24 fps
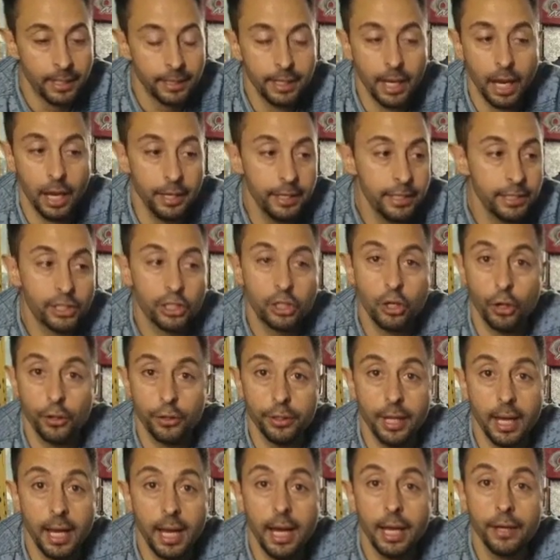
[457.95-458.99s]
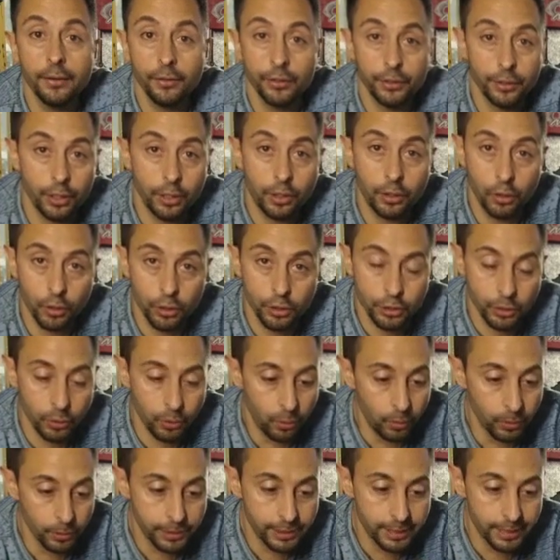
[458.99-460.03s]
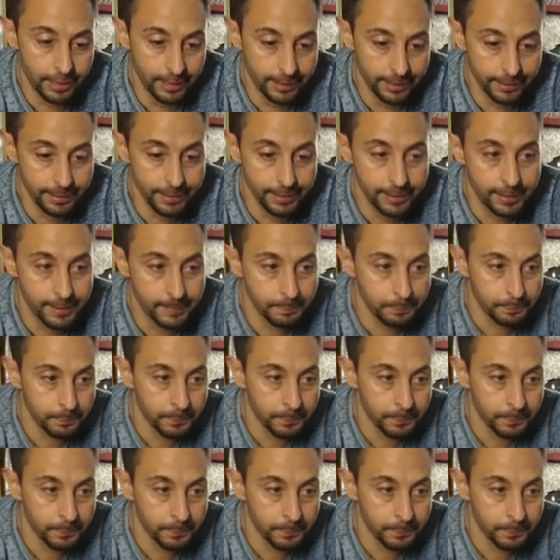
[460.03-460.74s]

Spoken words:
Now he's gotten 100 across all cylinders.